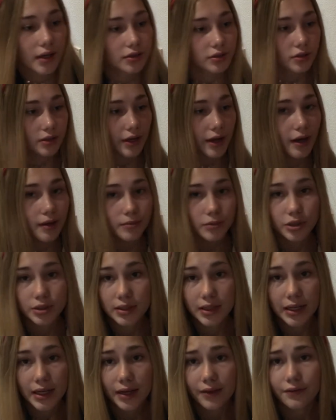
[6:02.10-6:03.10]
so now I'm just
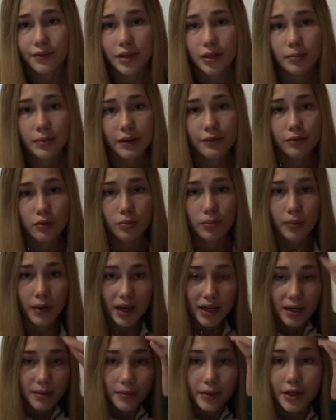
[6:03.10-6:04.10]
sitting in front of my full
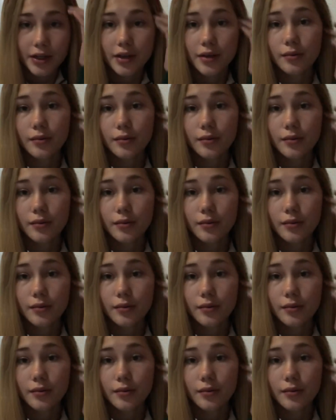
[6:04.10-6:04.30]
body mirror.